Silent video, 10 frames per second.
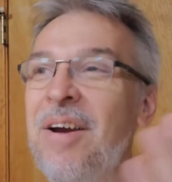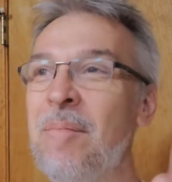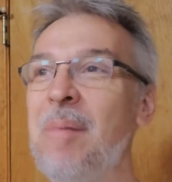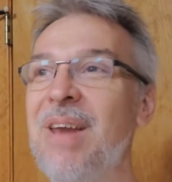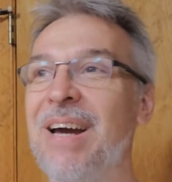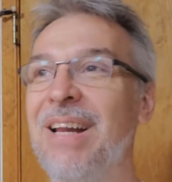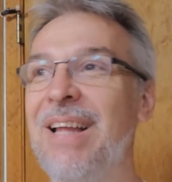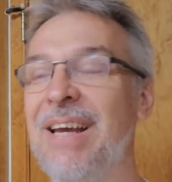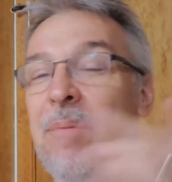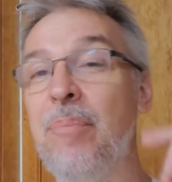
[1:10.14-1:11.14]
probably not gonna
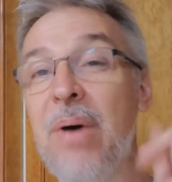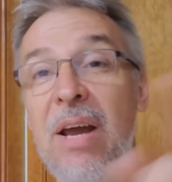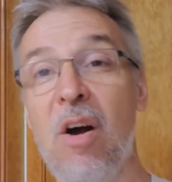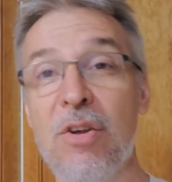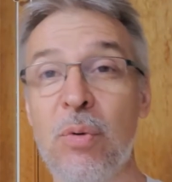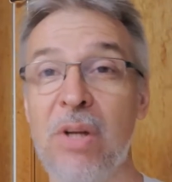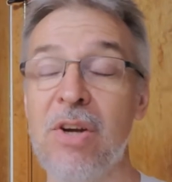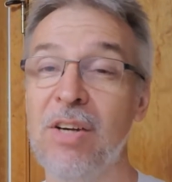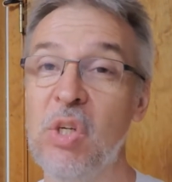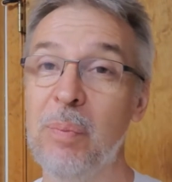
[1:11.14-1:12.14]
like it, but also wanna
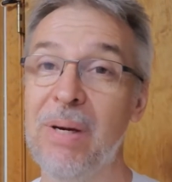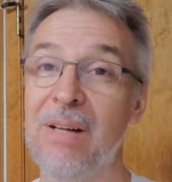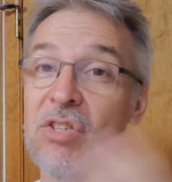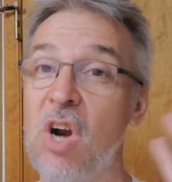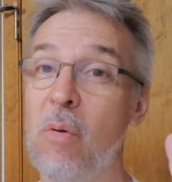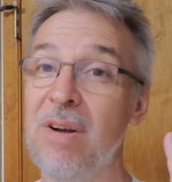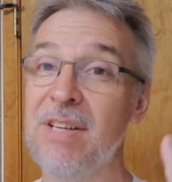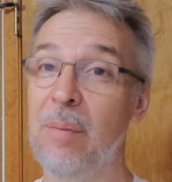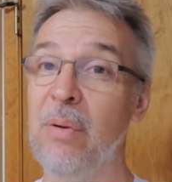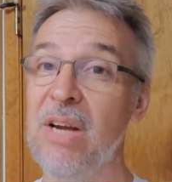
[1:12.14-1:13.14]
talk to you about Star Wars
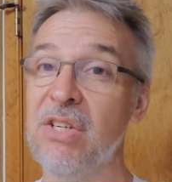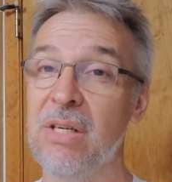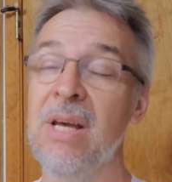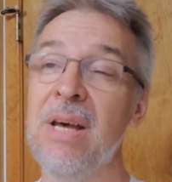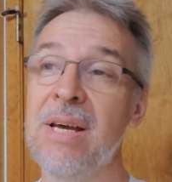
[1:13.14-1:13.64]
Celebration.